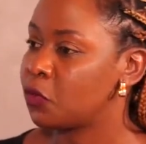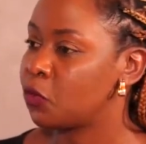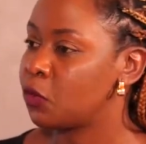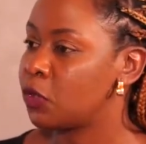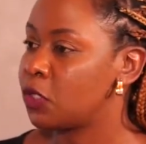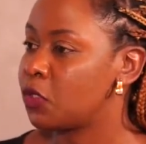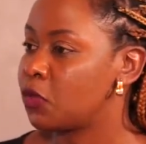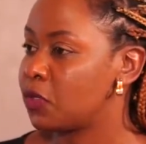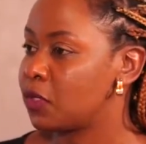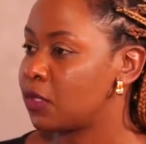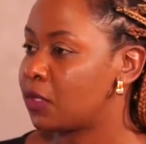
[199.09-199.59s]

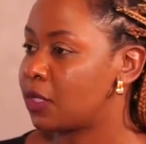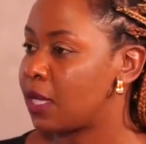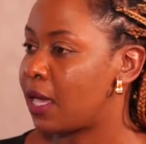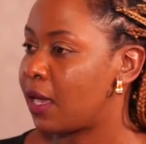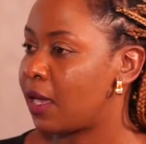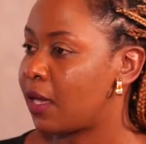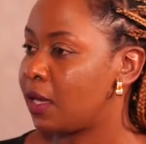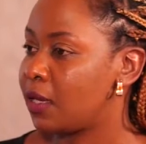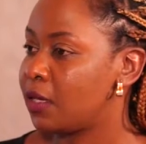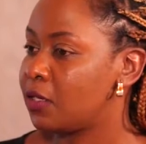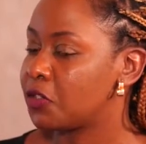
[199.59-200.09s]
which was
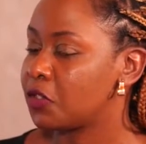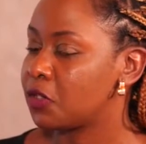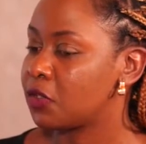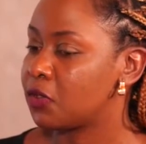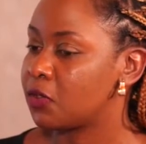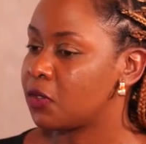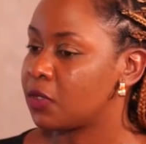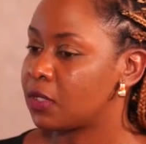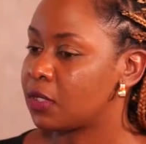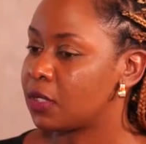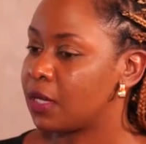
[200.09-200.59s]

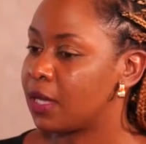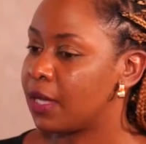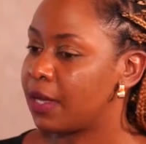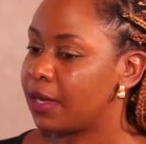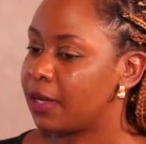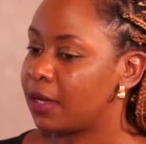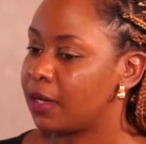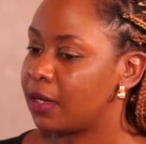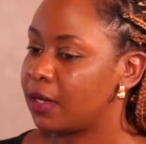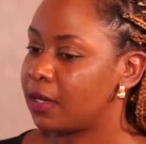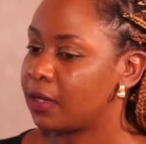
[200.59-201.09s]
introduced
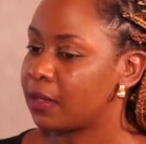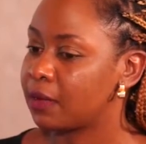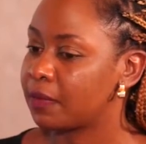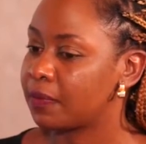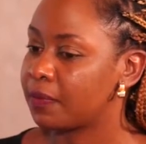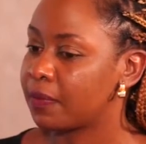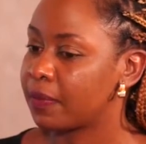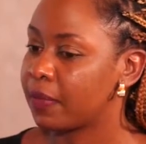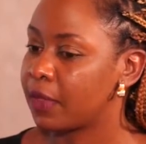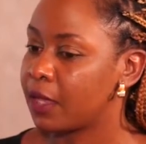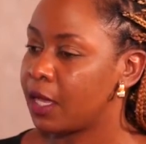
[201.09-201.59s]

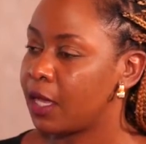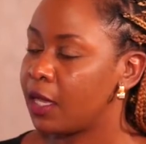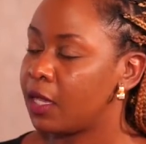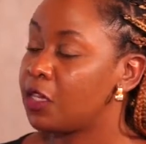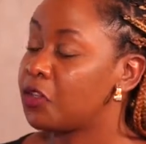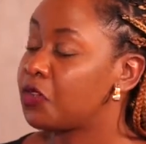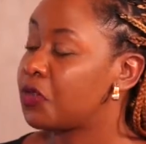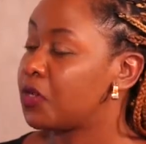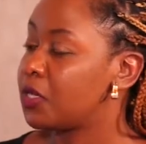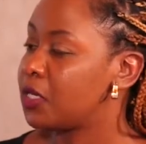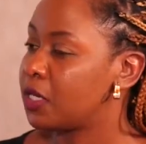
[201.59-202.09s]

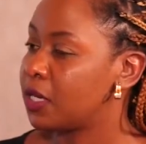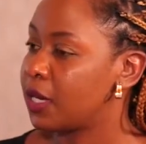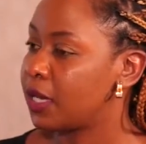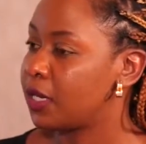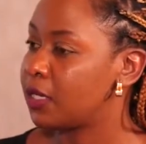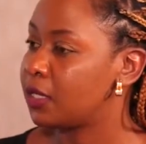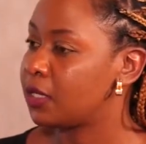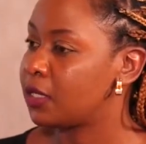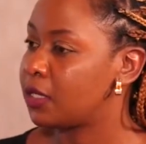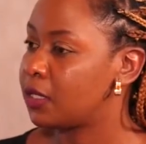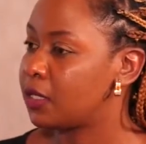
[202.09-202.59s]
in
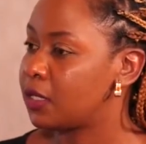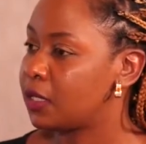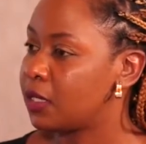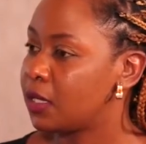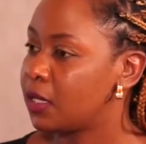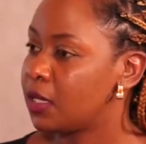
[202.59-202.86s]
2019.